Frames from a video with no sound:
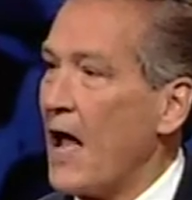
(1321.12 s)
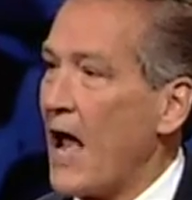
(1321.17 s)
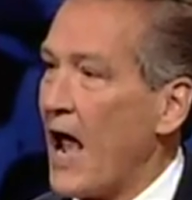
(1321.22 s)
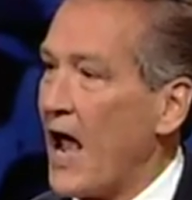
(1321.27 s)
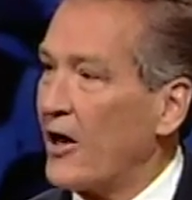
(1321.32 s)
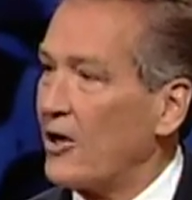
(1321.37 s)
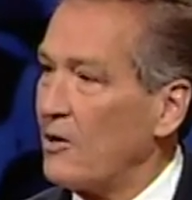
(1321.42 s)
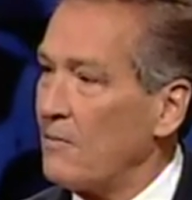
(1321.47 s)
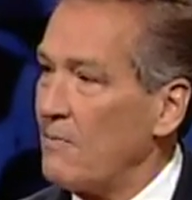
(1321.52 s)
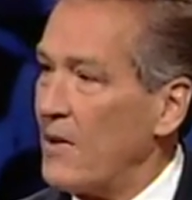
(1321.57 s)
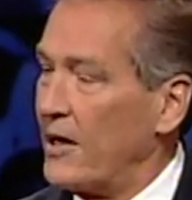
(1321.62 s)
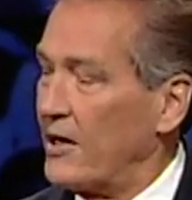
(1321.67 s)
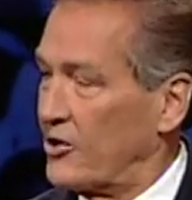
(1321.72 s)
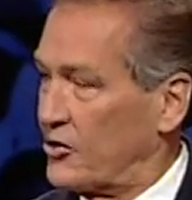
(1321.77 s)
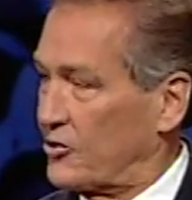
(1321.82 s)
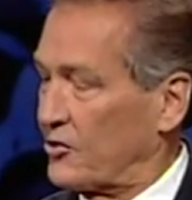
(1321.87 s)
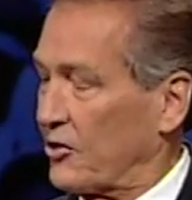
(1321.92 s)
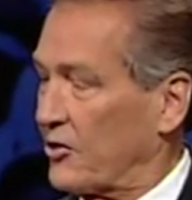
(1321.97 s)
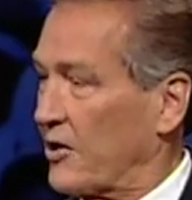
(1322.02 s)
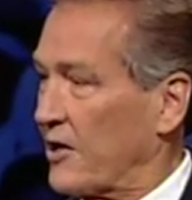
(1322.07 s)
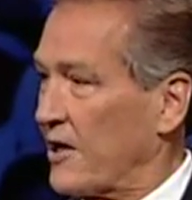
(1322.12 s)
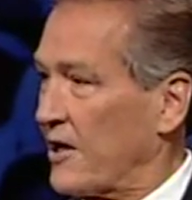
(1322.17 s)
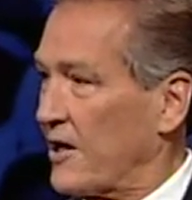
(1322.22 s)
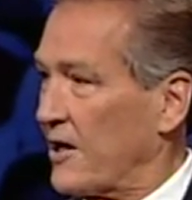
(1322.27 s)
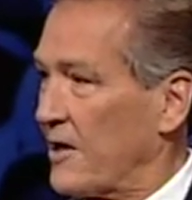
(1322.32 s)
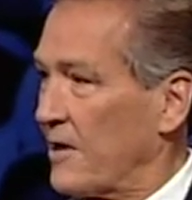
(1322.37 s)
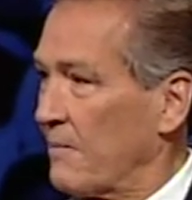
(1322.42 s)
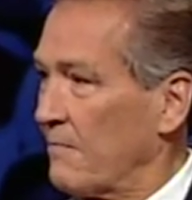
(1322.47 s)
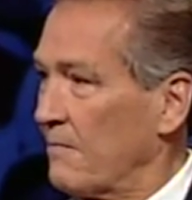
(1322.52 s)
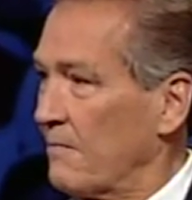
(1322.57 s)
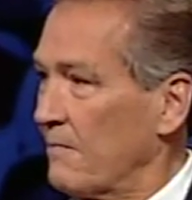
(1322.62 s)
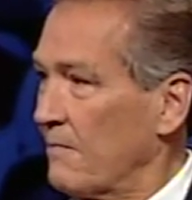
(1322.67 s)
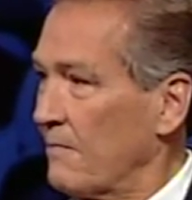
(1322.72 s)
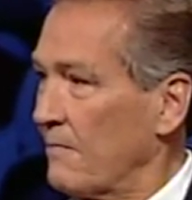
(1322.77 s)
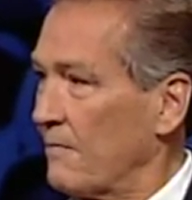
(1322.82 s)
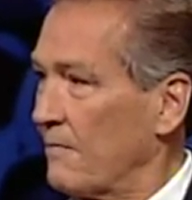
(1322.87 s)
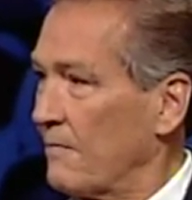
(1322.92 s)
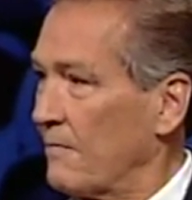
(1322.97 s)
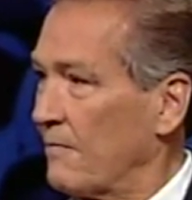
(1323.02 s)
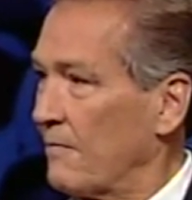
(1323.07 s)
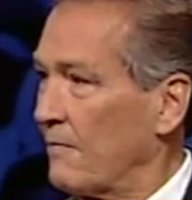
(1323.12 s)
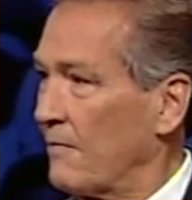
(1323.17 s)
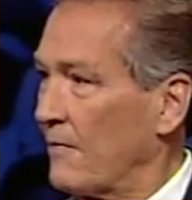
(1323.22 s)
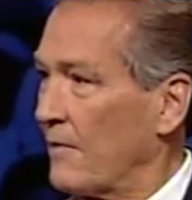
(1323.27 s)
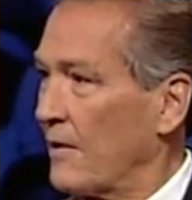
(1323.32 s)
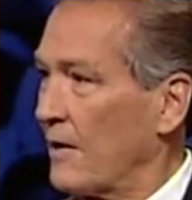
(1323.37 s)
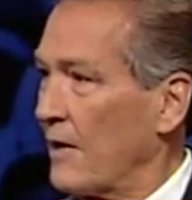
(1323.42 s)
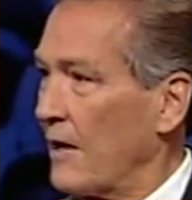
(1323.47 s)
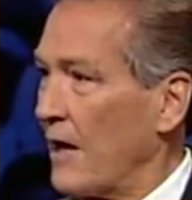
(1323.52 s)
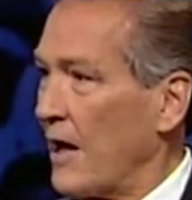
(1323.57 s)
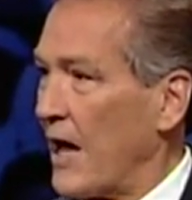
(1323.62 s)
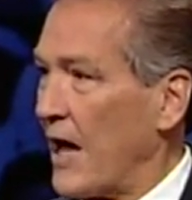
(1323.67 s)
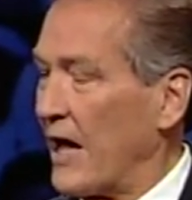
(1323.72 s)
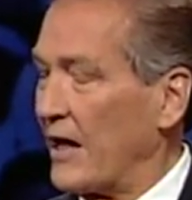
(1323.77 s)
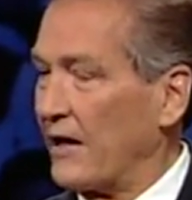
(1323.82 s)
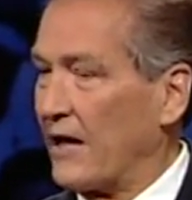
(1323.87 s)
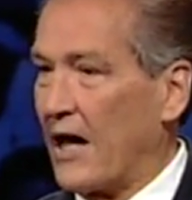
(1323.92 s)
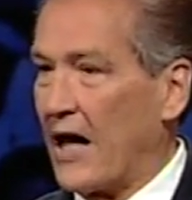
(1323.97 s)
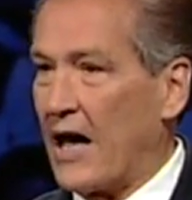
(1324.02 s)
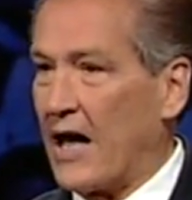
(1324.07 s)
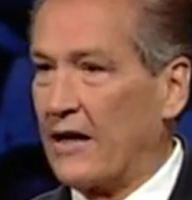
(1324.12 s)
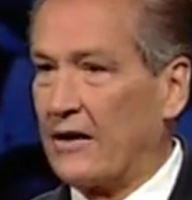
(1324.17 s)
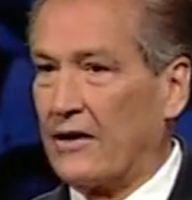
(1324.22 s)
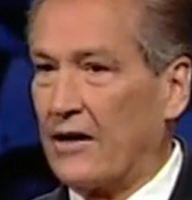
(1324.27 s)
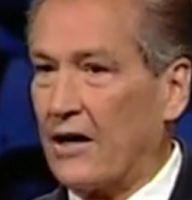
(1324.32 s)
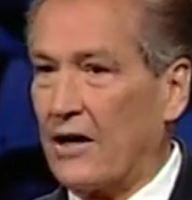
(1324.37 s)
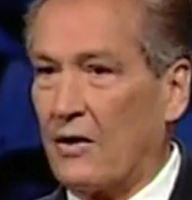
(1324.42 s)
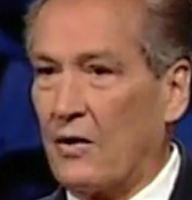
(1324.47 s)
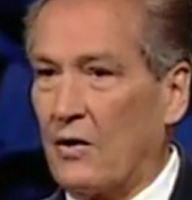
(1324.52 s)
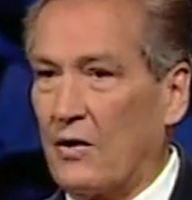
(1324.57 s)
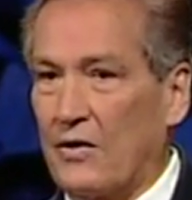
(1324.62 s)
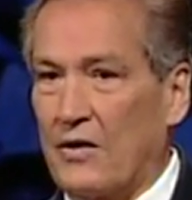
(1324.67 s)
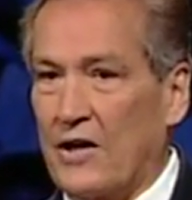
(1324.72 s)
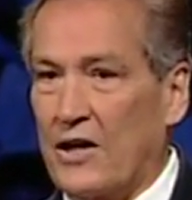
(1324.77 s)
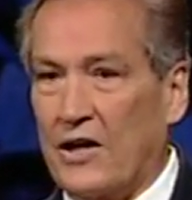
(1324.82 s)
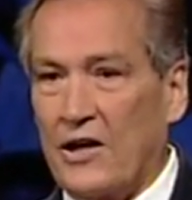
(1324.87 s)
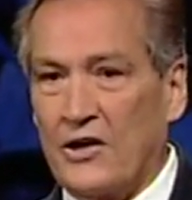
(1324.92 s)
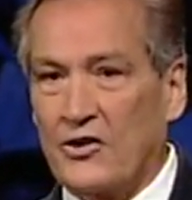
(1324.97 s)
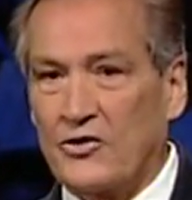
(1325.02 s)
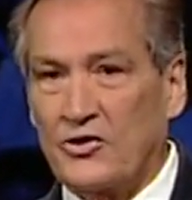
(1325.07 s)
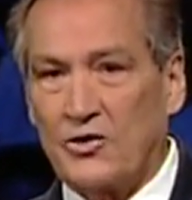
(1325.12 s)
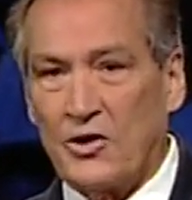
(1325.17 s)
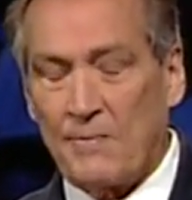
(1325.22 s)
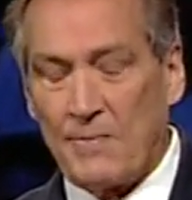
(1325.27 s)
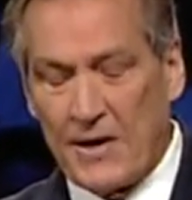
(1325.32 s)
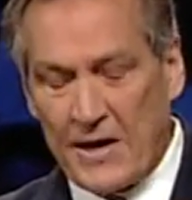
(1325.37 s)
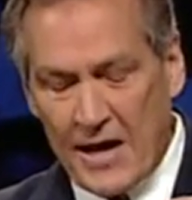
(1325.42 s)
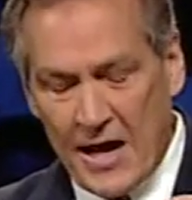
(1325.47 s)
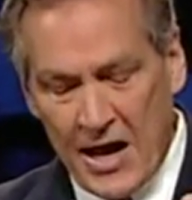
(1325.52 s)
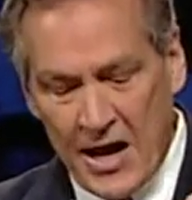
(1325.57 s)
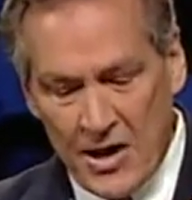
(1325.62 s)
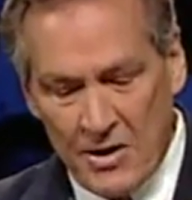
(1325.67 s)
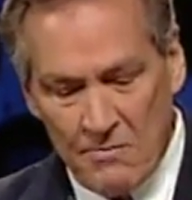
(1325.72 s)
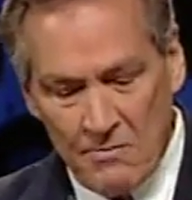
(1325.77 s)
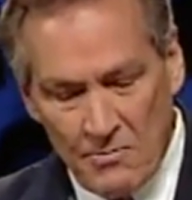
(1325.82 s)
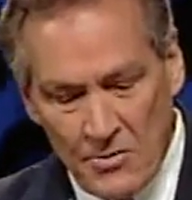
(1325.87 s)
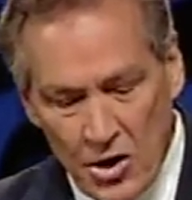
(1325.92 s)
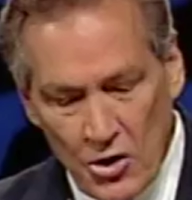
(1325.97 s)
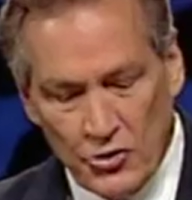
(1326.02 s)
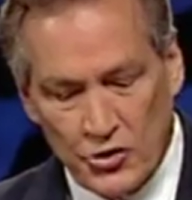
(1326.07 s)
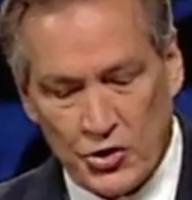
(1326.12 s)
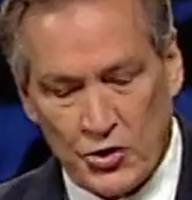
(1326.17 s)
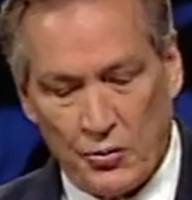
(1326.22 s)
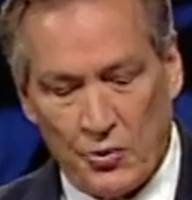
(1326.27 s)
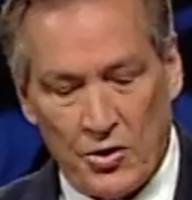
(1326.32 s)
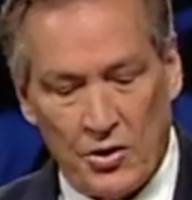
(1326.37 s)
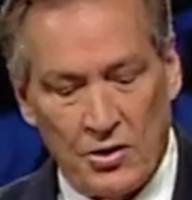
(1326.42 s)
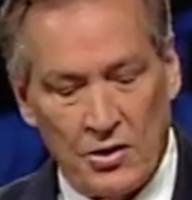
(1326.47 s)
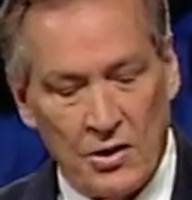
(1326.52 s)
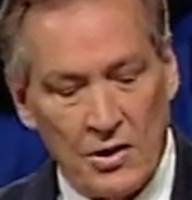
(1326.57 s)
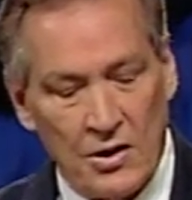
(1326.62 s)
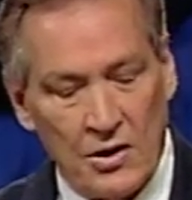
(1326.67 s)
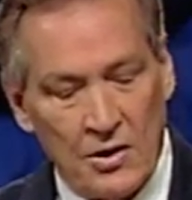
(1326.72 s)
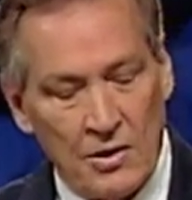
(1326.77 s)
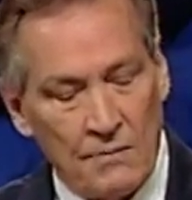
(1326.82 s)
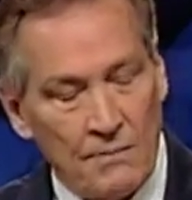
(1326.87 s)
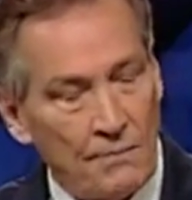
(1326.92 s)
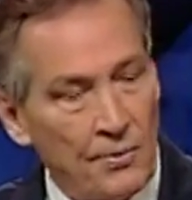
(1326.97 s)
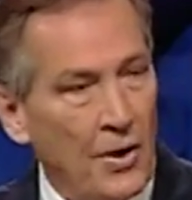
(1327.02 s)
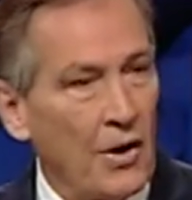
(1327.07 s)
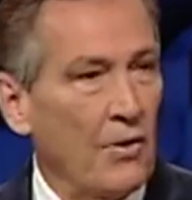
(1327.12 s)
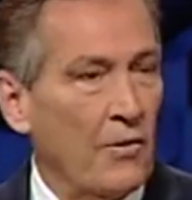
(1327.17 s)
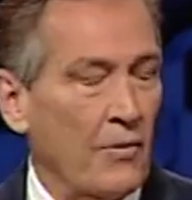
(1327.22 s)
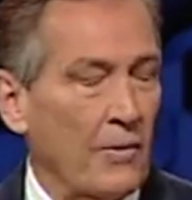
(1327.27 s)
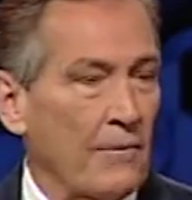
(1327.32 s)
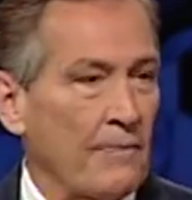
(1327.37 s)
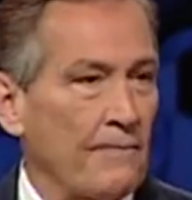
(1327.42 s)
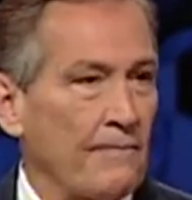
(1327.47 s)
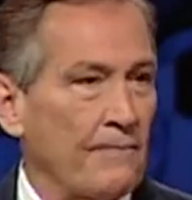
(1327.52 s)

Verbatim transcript: and to minister to Him. And, and uh, it is to be a mutual program.